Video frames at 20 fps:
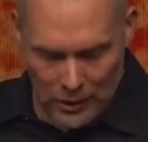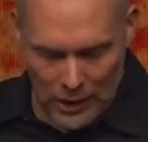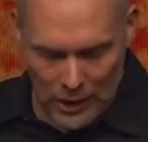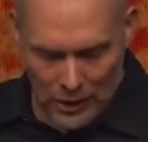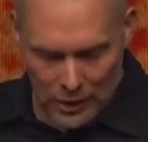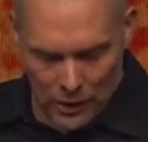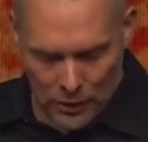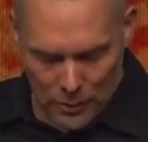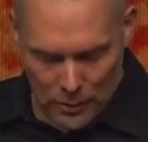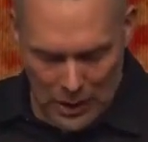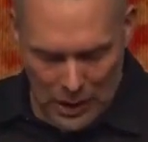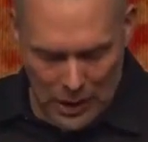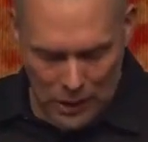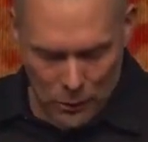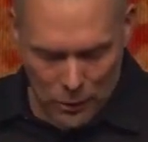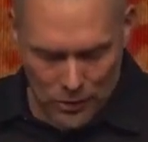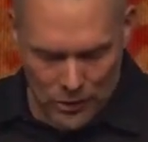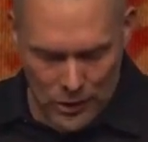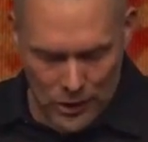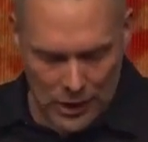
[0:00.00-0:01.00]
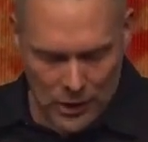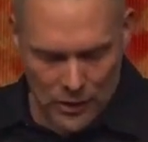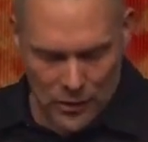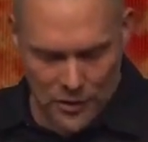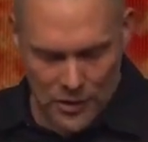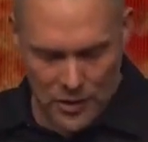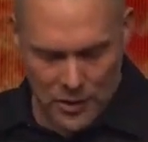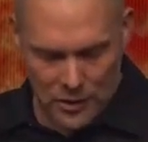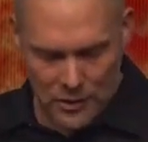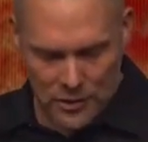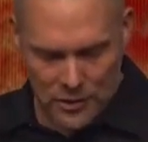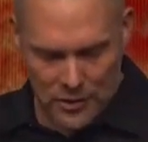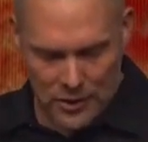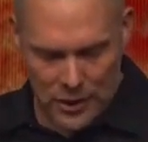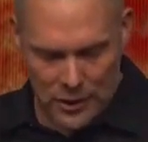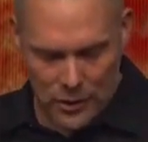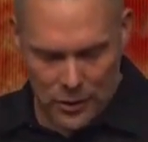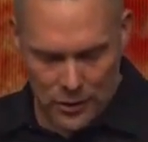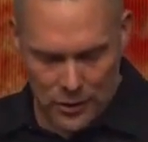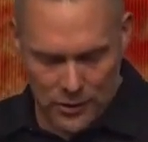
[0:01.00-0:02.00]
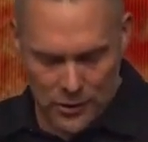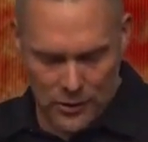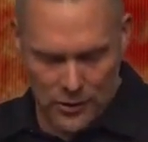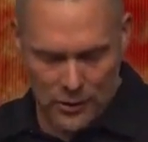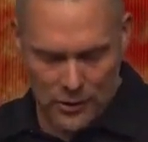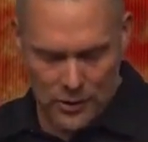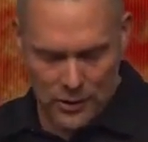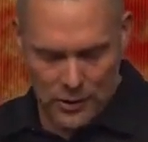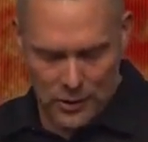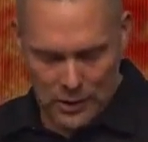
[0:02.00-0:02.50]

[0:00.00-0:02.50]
saying, 'This man receives sinners,